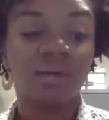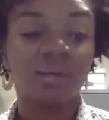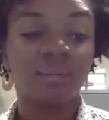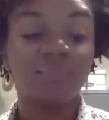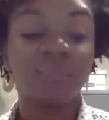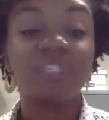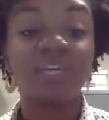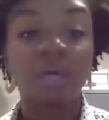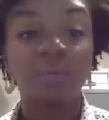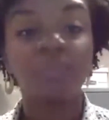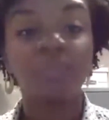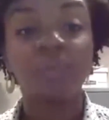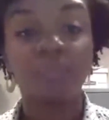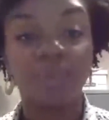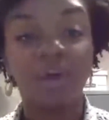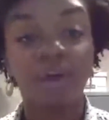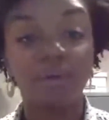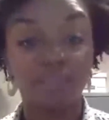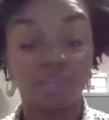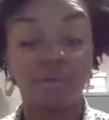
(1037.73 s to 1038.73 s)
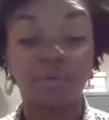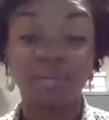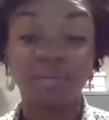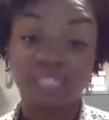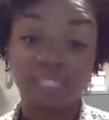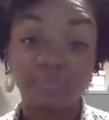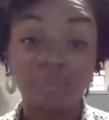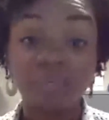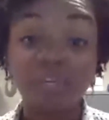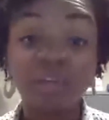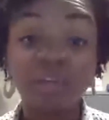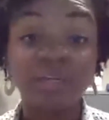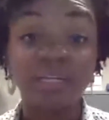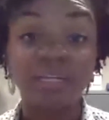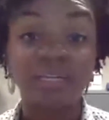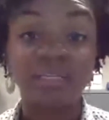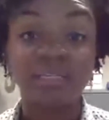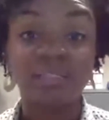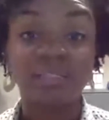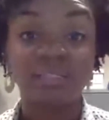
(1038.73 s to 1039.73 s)
Tell me about your experience
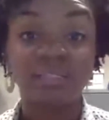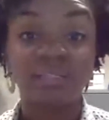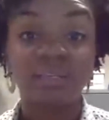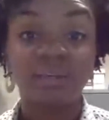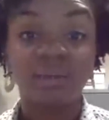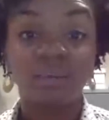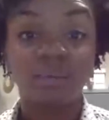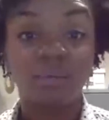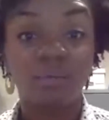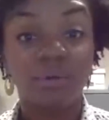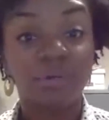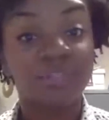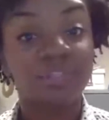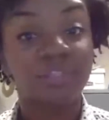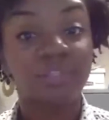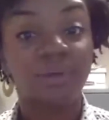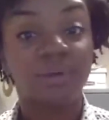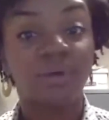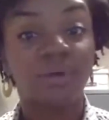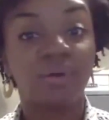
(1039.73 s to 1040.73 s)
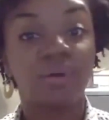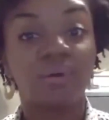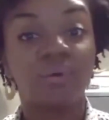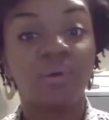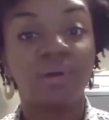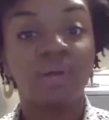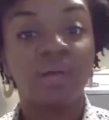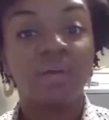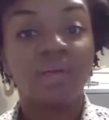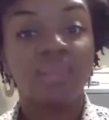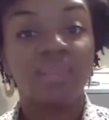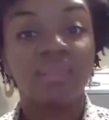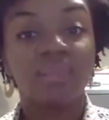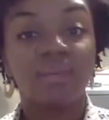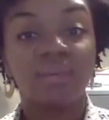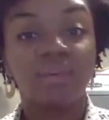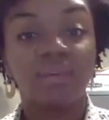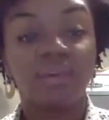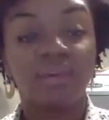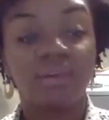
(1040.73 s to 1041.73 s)
more so
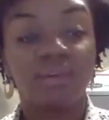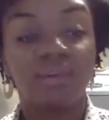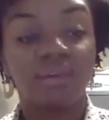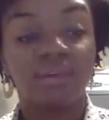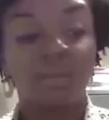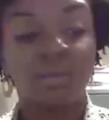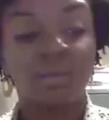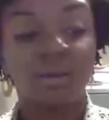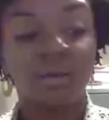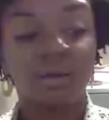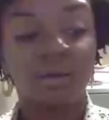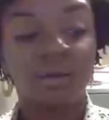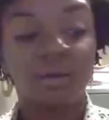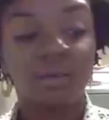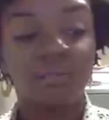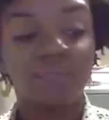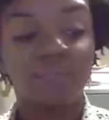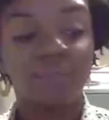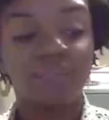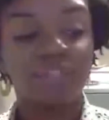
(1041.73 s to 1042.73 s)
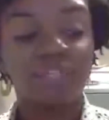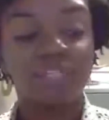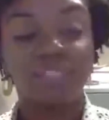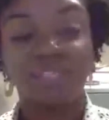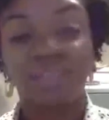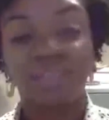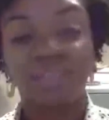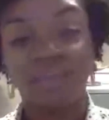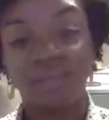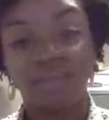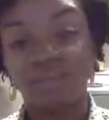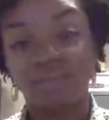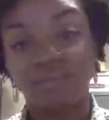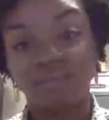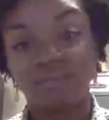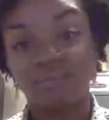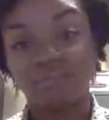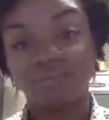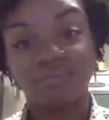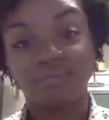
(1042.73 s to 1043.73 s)
than just
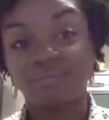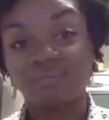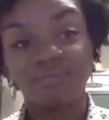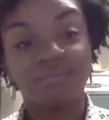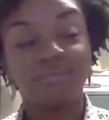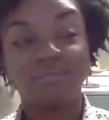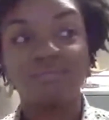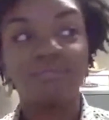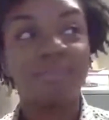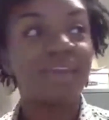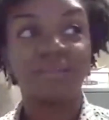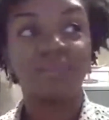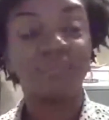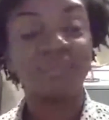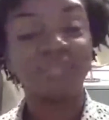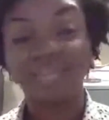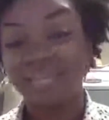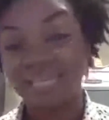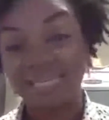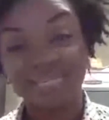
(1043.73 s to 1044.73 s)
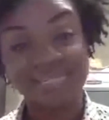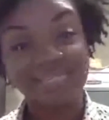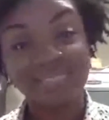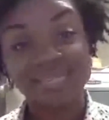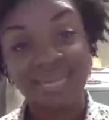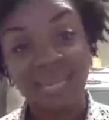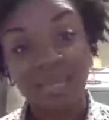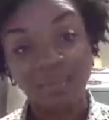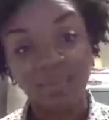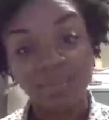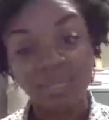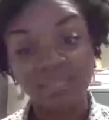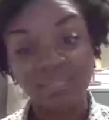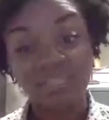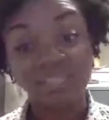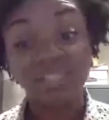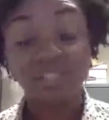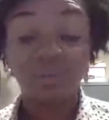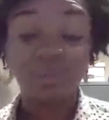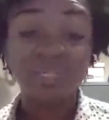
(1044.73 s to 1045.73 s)
making blanket
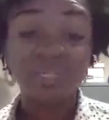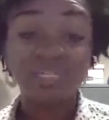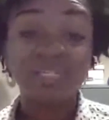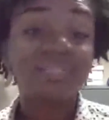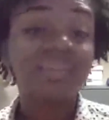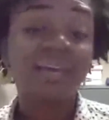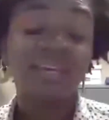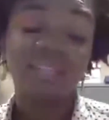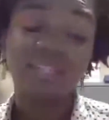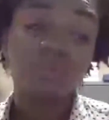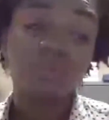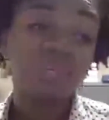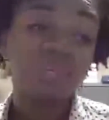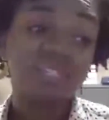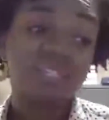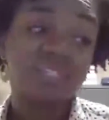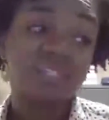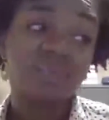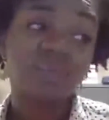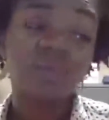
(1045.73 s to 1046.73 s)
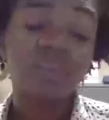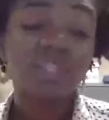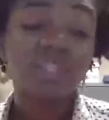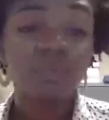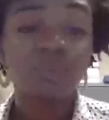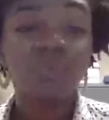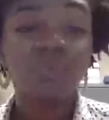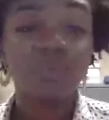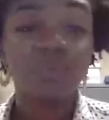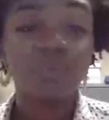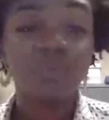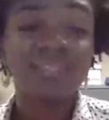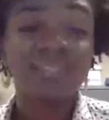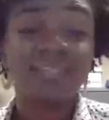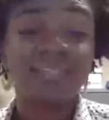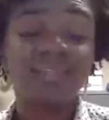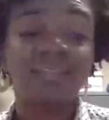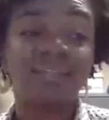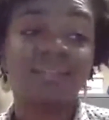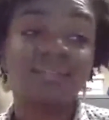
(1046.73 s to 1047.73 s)
statements. And so we did that, and then we
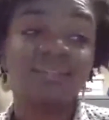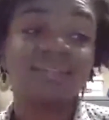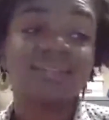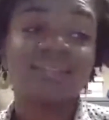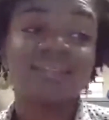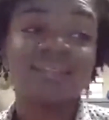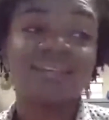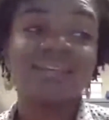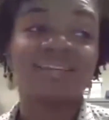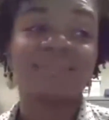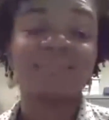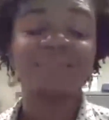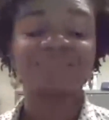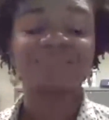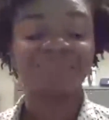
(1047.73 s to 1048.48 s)
basically, the good thing